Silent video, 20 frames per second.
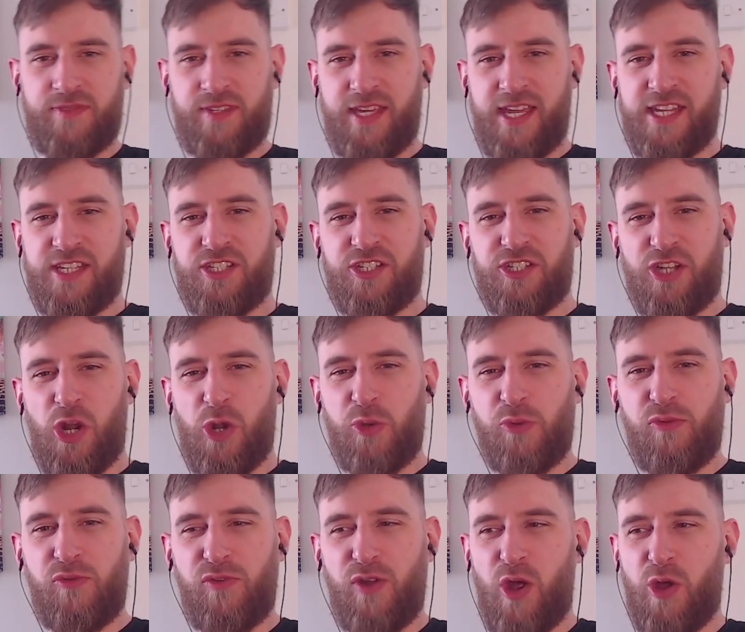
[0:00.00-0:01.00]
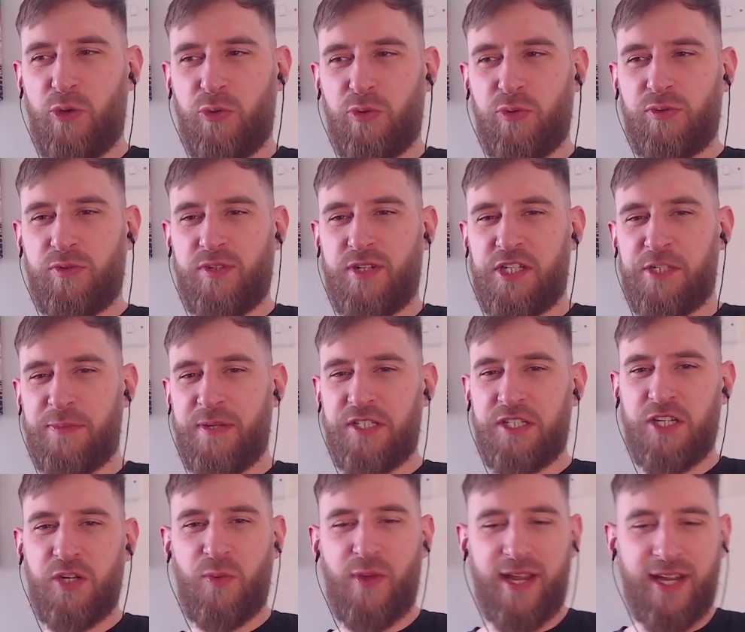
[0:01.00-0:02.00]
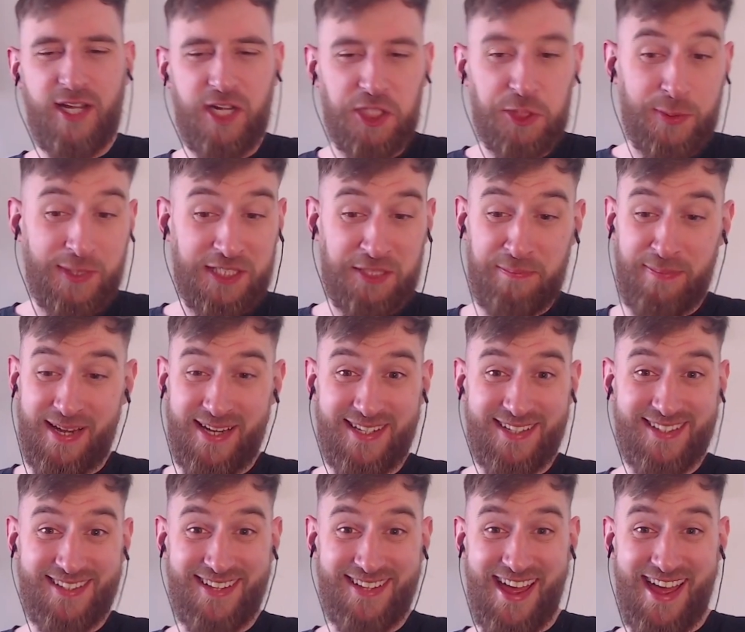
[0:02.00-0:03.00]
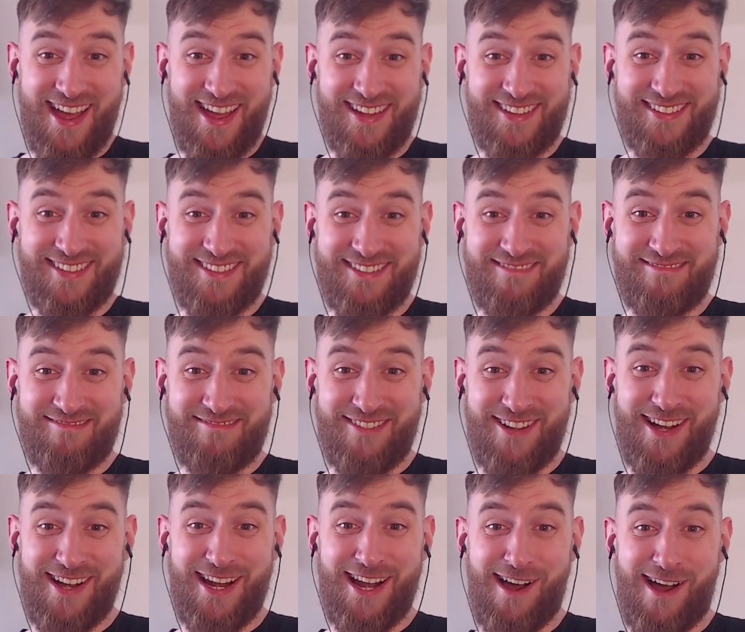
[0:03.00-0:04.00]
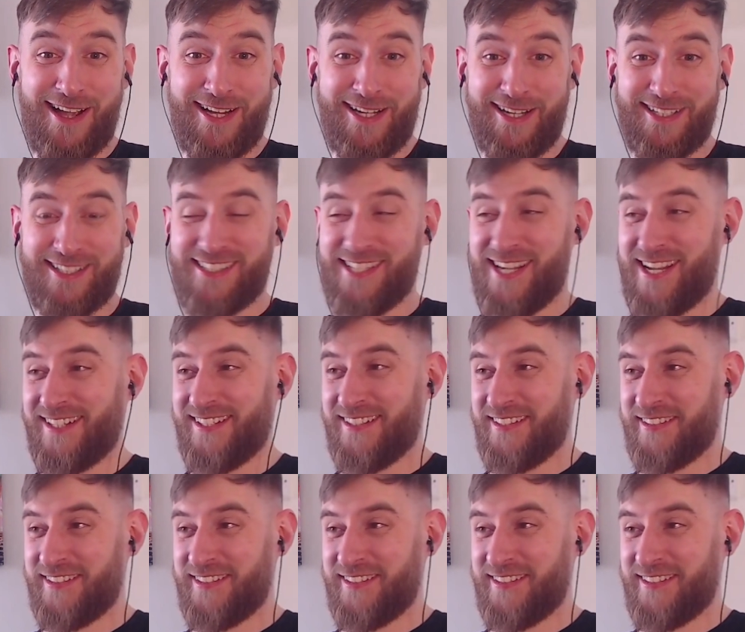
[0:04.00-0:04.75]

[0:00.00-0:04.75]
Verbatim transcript: his slow flow, especially the way it goes with this beat. Yeah, really like it, son.